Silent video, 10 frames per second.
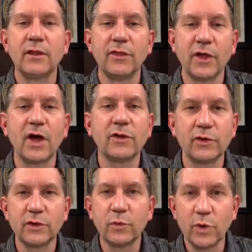the
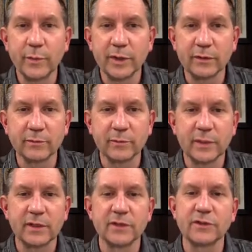good woman,
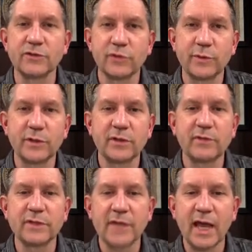because
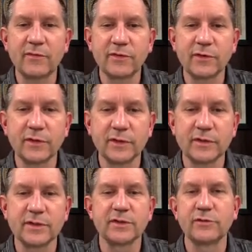attributive is after, and
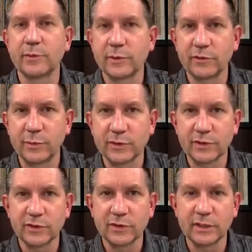this is attributive
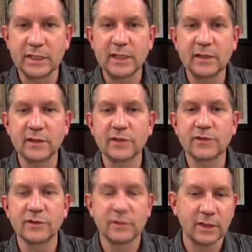position in
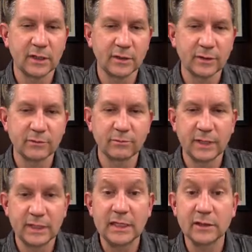English.
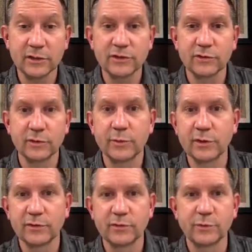In English,
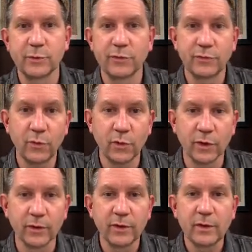attributive is
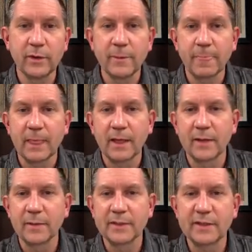before.
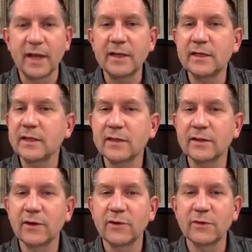It's kind of neat,
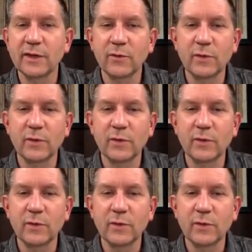though, that